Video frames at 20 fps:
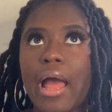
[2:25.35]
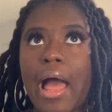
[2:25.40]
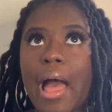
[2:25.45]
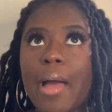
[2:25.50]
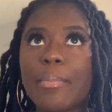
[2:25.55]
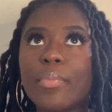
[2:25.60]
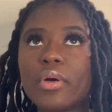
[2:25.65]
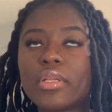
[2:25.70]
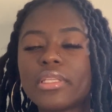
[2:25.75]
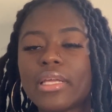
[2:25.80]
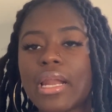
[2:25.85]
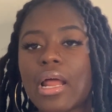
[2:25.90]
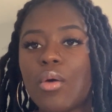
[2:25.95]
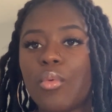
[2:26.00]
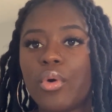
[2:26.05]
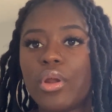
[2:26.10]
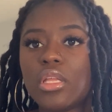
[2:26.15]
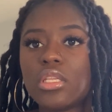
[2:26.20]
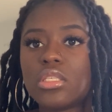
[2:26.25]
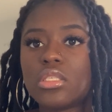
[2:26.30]
I put
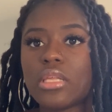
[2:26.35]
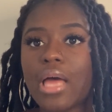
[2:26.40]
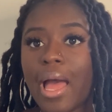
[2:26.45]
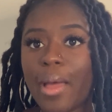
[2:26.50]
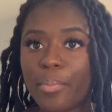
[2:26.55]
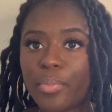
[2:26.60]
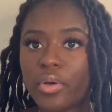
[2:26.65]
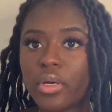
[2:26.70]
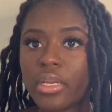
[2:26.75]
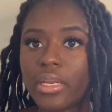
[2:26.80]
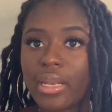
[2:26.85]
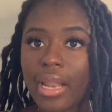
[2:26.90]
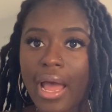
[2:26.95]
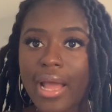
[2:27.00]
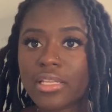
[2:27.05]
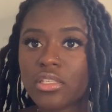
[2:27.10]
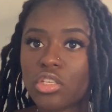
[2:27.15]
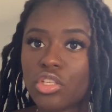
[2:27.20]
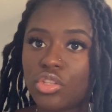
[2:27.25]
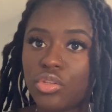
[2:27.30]
9
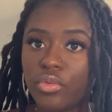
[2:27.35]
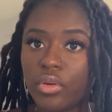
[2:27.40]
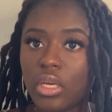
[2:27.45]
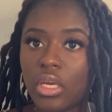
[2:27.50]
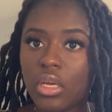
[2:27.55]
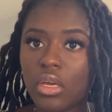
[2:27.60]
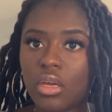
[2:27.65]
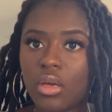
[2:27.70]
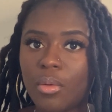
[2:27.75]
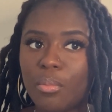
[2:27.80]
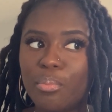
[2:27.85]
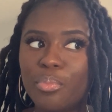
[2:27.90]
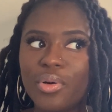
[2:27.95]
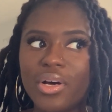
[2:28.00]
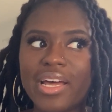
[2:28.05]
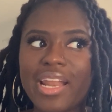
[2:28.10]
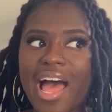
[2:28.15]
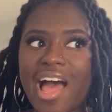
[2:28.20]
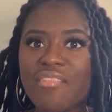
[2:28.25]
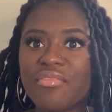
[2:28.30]
to 3,
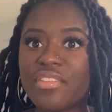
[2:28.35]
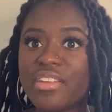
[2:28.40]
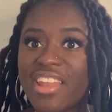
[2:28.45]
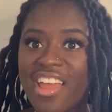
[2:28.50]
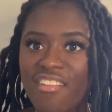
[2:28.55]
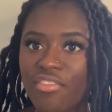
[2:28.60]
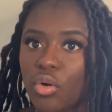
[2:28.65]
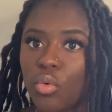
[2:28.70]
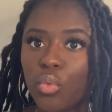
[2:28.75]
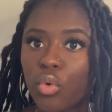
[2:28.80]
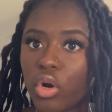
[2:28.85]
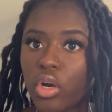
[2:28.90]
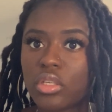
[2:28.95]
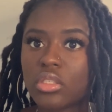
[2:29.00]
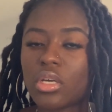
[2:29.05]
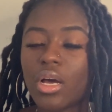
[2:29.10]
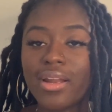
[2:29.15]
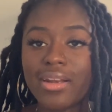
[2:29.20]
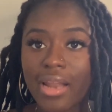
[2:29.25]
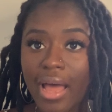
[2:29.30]
but I've never worked
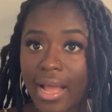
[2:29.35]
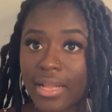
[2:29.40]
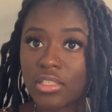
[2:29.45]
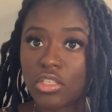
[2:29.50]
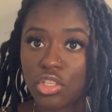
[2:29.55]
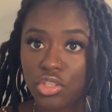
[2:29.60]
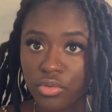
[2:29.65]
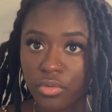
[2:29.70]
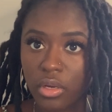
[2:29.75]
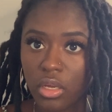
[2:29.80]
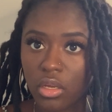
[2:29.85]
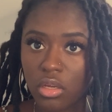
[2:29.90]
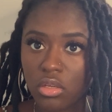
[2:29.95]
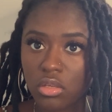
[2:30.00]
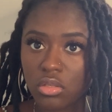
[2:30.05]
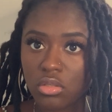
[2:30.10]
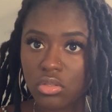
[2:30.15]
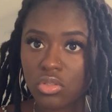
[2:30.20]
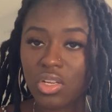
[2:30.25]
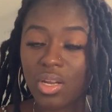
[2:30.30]
a 9 to 3.
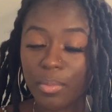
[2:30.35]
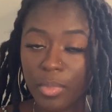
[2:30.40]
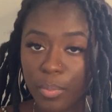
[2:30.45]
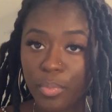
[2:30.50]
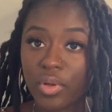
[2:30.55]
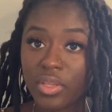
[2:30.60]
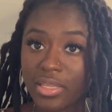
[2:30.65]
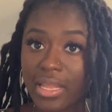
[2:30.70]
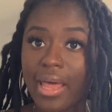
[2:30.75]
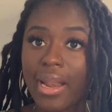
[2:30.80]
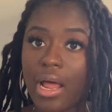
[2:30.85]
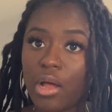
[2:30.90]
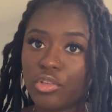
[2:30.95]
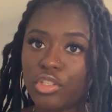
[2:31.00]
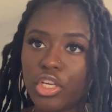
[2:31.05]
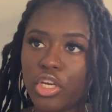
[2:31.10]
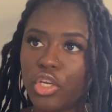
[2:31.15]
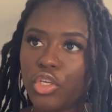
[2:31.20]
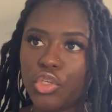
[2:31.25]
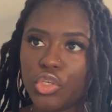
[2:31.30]
So let me put that out
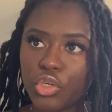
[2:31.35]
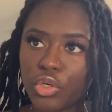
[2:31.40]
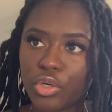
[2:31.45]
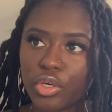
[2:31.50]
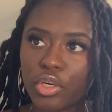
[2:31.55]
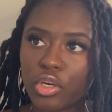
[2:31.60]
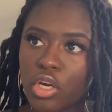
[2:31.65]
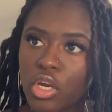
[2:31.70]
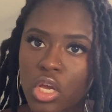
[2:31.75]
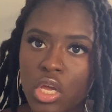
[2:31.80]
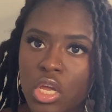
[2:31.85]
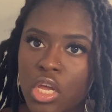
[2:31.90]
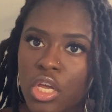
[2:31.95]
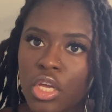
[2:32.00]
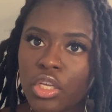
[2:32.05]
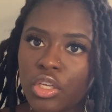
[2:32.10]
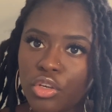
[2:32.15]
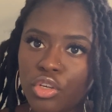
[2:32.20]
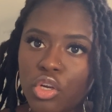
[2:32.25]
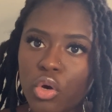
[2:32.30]
there.
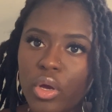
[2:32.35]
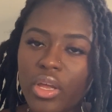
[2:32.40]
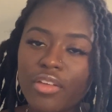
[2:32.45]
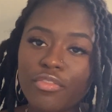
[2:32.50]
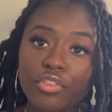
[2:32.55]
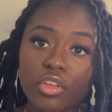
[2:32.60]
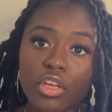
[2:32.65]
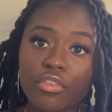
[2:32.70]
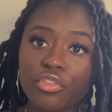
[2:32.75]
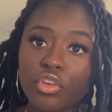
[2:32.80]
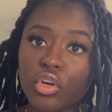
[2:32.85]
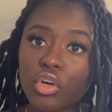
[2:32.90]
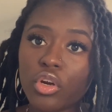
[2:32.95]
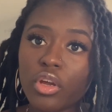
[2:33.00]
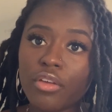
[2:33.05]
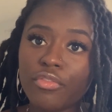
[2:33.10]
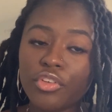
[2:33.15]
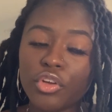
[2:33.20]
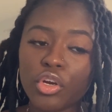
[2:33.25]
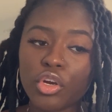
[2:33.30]
If
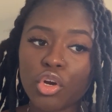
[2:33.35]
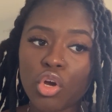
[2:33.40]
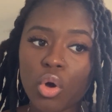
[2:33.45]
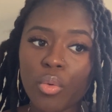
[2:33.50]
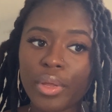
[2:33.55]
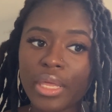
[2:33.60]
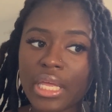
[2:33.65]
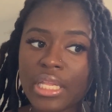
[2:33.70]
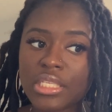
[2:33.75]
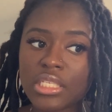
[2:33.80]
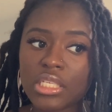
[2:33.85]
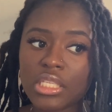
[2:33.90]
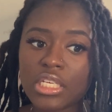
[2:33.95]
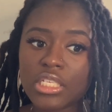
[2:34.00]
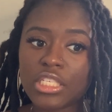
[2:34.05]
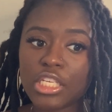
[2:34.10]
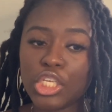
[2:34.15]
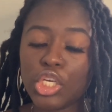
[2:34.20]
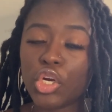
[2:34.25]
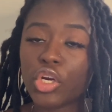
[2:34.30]
you're going into this
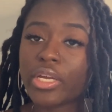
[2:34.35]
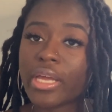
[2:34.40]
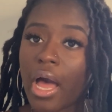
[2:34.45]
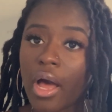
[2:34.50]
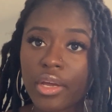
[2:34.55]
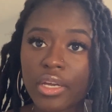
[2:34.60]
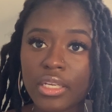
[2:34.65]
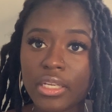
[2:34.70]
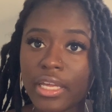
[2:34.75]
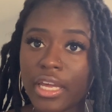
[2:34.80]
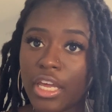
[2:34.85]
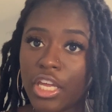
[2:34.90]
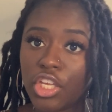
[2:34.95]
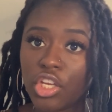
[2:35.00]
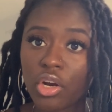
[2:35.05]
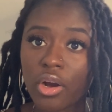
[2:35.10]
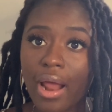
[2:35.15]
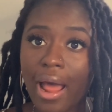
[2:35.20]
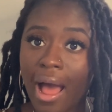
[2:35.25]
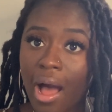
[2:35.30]
and you're calculating
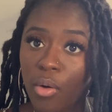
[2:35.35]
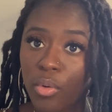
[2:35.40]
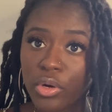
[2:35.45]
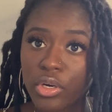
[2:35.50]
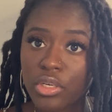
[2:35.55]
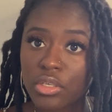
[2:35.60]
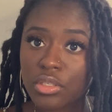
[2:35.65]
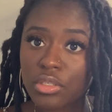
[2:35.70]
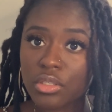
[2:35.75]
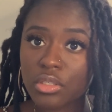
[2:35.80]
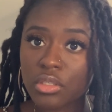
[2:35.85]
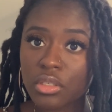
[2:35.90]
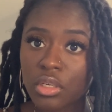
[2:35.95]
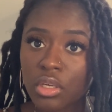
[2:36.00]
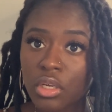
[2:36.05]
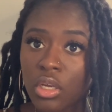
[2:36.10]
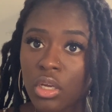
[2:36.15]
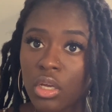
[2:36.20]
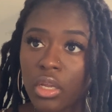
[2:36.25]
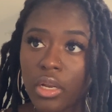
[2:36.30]
your hours,
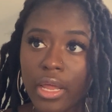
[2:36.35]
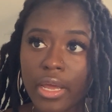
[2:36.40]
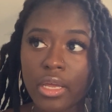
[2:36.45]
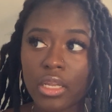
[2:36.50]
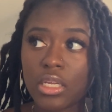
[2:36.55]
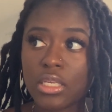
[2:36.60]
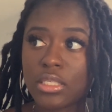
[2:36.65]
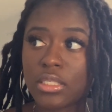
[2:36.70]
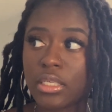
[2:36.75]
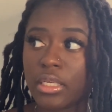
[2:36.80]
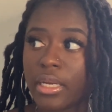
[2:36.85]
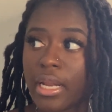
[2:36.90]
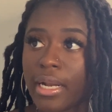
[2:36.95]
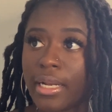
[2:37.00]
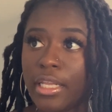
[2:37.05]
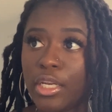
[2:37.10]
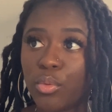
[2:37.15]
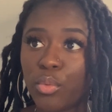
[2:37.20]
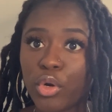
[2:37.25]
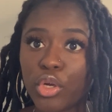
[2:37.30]
like, listen, I
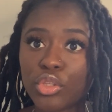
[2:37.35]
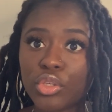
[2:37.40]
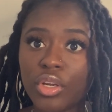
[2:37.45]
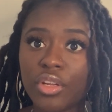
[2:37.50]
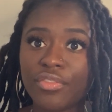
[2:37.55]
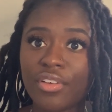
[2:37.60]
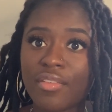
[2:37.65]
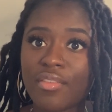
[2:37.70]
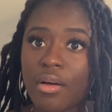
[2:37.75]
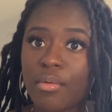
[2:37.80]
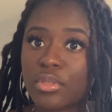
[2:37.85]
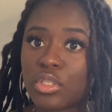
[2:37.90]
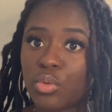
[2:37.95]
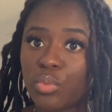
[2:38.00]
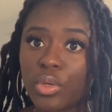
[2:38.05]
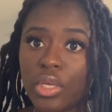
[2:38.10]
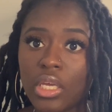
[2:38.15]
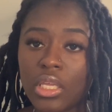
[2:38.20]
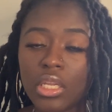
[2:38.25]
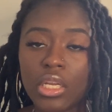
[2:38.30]
need to work 35 hours a
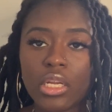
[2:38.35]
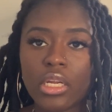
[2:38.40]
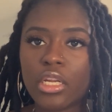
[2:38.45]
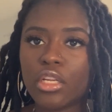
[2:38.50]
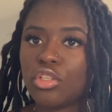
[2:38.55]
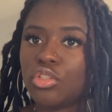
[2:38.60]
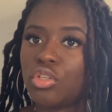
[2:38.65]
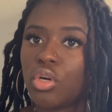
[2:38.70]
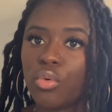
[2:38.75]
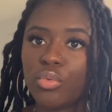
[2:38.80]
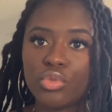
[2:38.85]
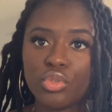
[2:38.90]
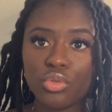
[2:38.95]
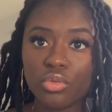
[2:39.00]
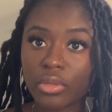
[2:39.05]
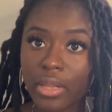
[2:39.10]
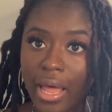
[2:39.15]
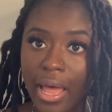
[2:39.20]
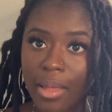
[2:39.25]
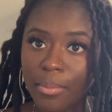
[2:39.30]
week, and don't do
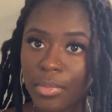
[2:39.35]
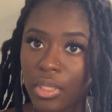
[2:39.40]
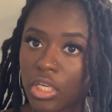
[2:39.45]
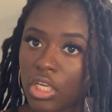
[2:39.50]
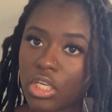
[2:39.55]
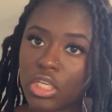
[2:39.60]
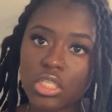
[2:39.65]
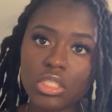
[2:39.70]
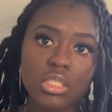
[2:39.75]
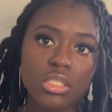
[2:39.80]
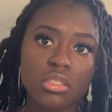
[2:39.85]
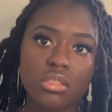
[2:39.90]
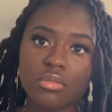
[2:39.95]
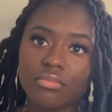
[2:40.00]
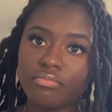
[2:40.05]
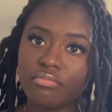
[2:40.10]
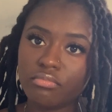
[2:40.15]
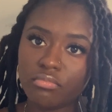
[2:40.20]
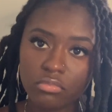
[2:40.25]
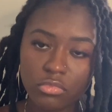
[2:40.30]
that because
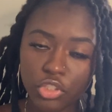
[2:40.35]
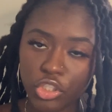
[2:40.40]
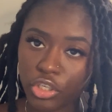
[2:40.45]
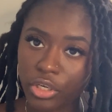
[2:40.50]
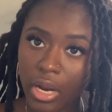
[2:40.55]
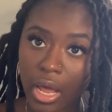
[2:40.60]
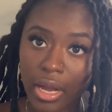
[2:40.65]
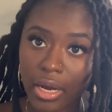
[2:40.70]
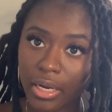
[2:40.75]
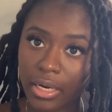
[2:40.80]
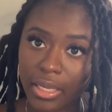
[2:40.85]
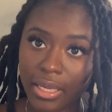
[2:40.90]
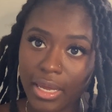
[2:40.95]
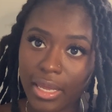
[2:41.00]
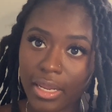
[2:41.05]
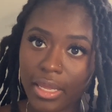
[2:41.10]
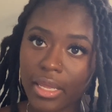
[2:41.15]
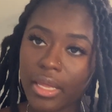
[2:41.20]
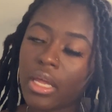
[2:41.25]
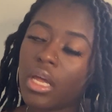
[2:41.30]
you're not going to get
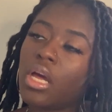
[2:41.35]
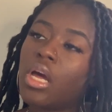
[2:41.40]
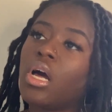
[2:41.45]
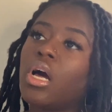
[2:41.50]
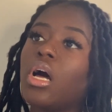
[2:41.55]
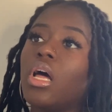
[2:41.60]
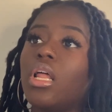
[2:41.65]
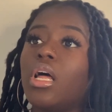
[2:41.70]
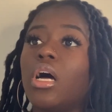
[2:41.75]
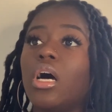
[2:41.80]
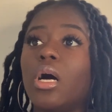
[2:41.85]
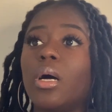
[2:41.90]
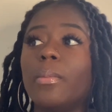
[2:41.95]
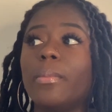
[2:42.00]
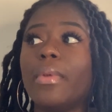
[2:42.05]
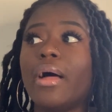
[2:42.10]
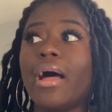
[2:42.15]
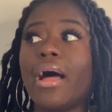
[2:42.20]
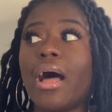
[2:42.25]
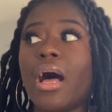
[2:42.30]
it.
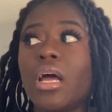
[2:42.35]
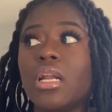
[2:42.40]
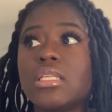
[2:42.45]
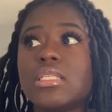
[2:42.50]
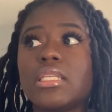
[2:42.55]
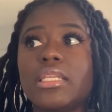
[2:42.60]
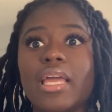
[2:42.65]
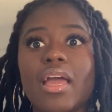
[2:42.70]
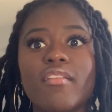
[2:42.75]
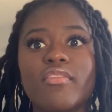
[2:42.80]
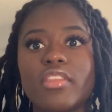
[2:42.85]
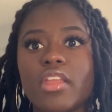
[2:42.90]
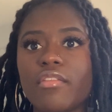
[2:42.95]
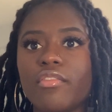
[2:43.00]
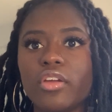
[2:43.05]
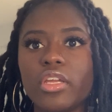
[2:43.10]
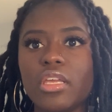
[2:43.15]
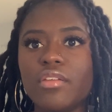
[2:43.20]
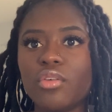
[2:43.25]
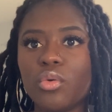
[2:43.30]
Honestly, I've never
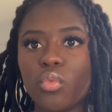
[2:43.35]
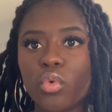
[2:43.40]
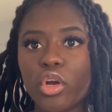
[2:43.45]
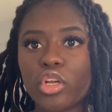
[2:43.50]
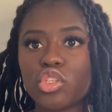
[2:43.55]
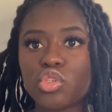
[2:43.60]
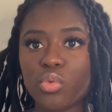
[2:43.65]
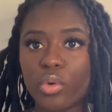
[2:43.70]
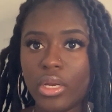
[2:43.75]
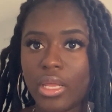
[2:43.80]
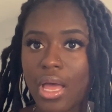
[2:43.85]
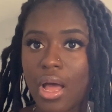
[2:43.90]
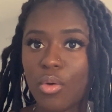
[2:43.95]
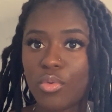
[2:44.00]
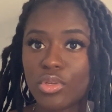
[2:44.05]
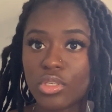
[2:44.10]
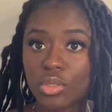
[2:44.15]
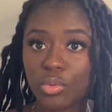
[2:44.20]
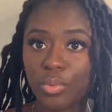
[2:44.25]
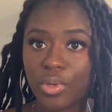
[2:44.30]
even worked 20
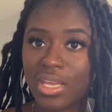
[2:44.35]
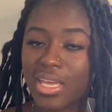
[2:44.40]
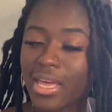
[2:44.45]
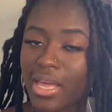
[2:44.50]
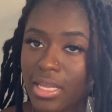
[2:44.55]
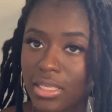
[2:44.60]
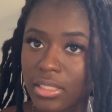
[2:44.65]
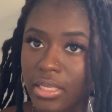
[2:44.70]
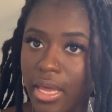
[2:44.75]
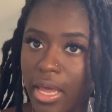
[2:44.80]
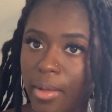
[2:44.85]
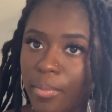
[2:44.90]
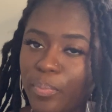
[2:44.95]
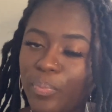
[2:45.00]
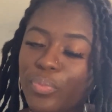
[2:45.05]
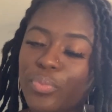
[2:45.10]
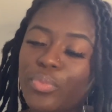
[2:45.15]
hours a week as yet.